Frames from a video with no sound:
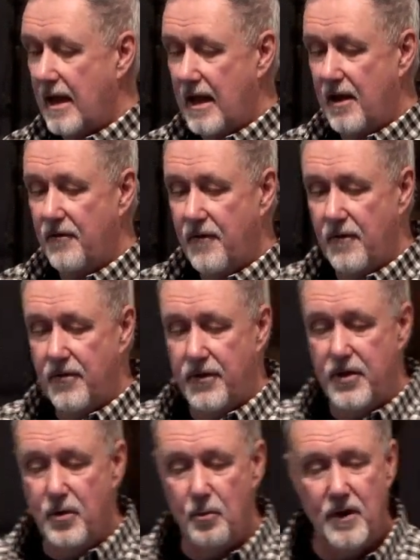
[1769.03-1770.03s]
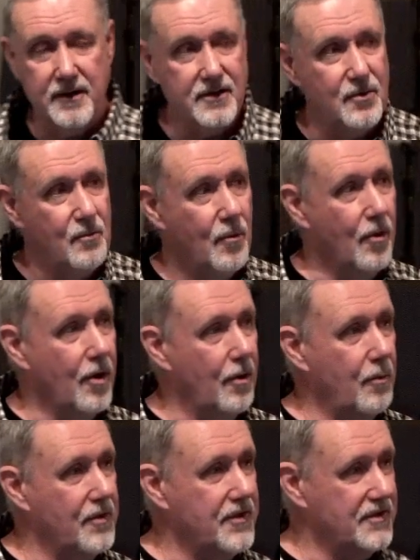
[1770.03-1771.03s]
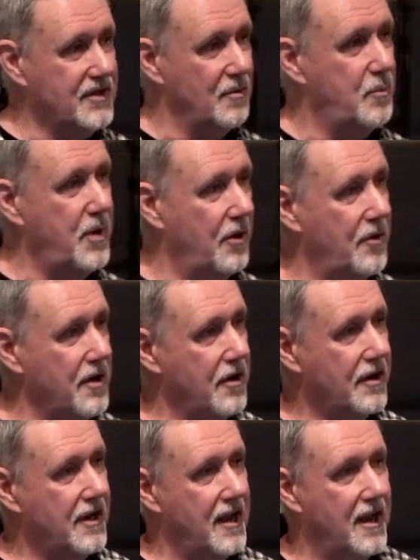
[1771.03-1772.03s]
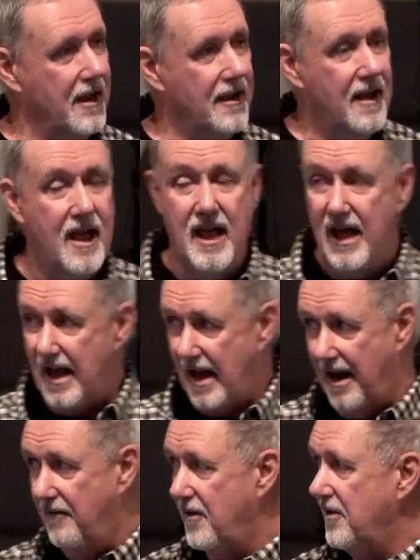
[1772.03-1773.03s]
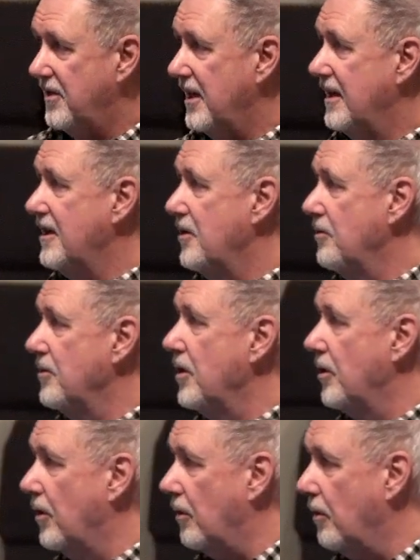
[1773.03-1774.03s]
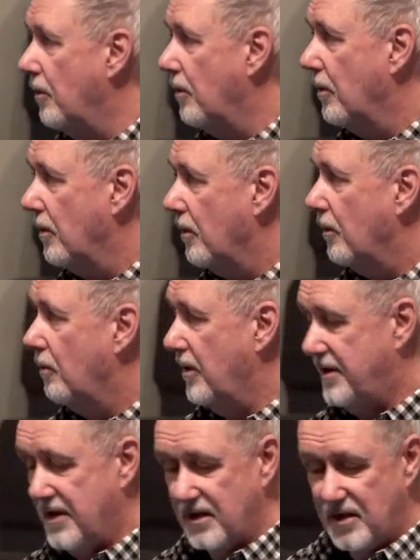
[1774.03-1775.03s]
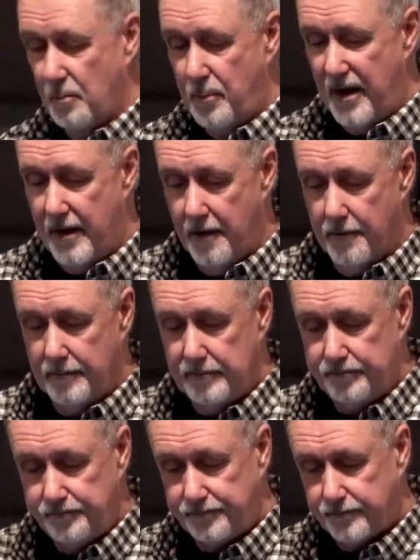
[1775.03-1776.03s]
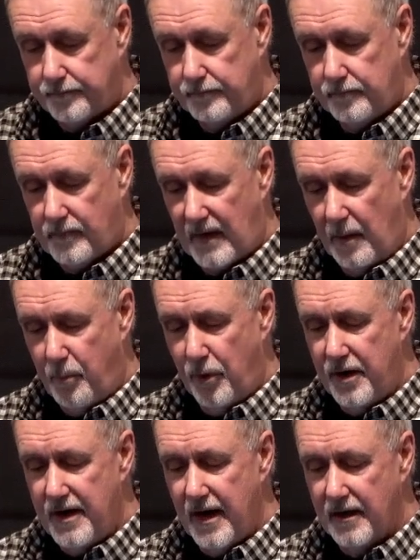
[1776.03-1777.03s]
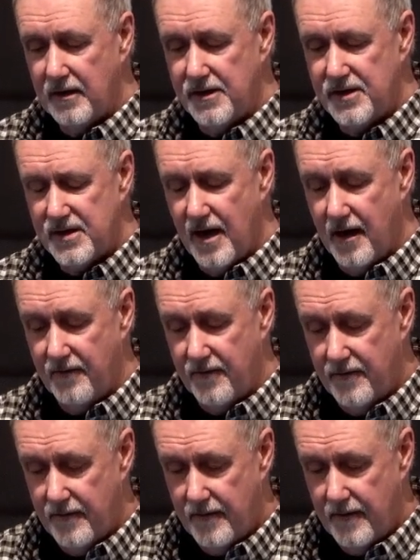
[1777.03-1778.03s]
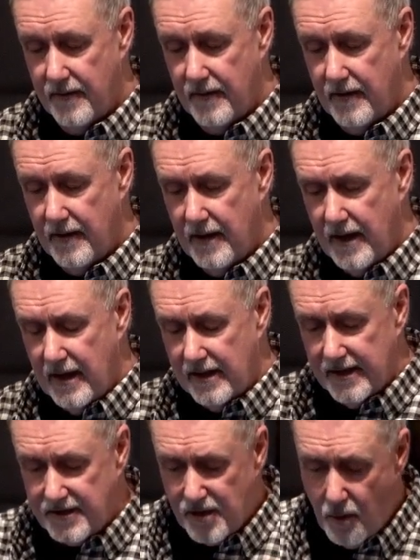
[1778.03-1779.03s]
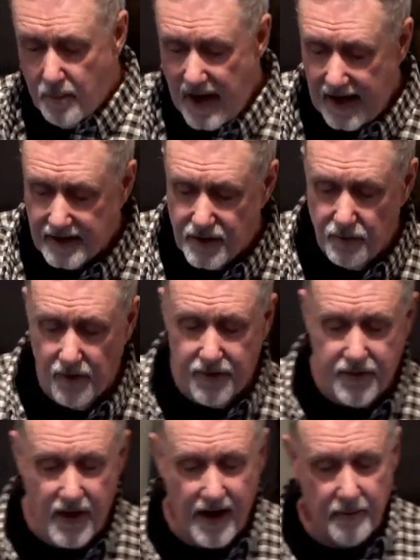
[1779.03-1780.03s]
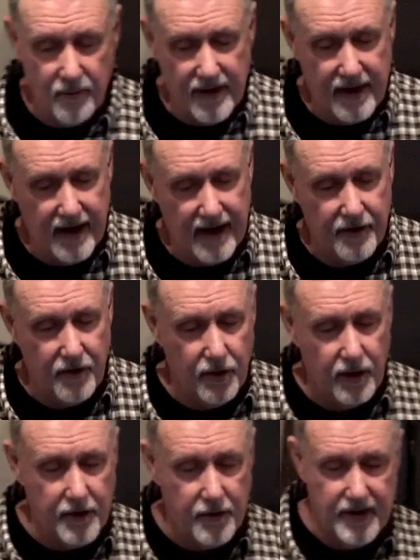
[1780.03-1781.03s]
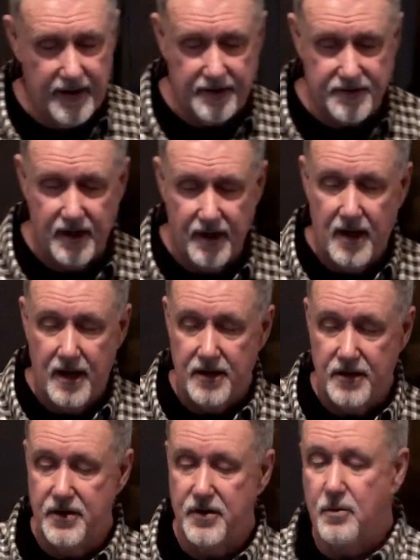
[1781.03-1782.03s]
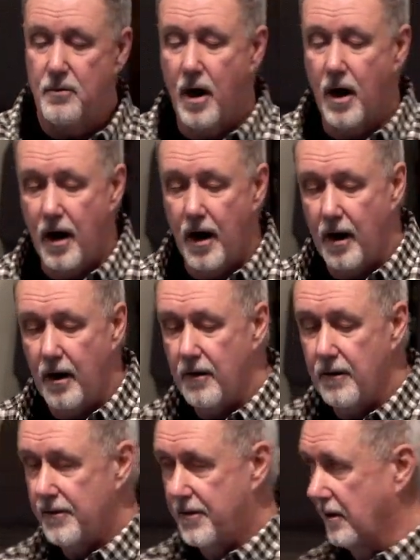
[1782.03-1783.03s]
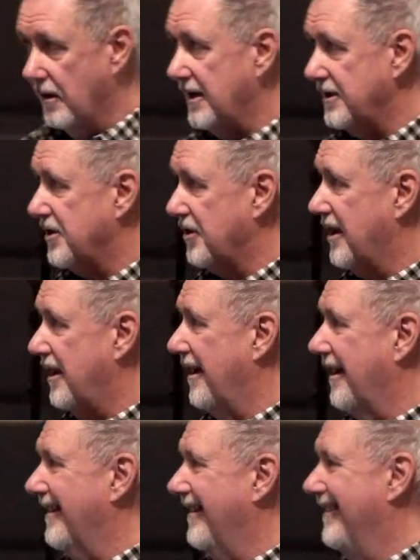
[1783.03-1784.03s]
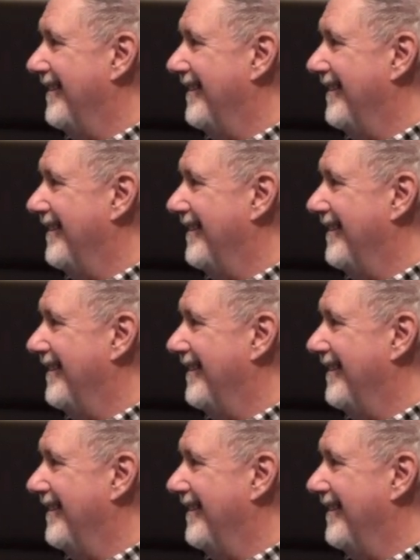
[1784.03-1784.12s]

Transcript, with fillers: If you went to war with a superior king, everything you knew would disappear. Pretty ugly stuff. Let's go back to a thought we had earlier in this. You are the lesser king.